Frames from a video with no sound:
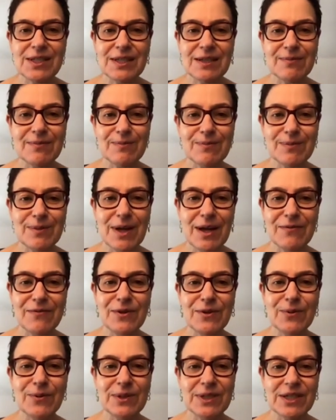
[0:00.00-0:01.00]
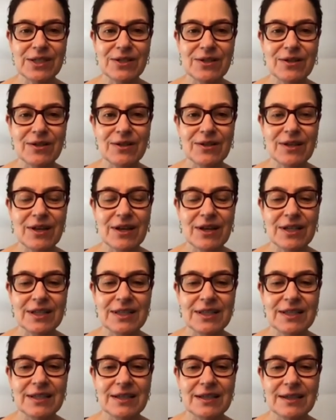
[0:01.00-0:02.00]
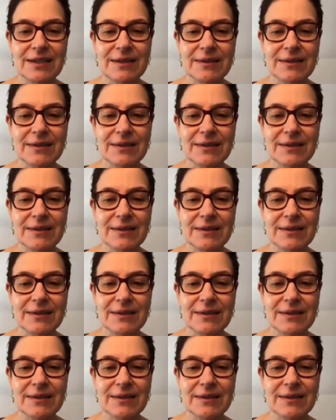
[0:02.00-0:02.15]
just a few additional thoughts.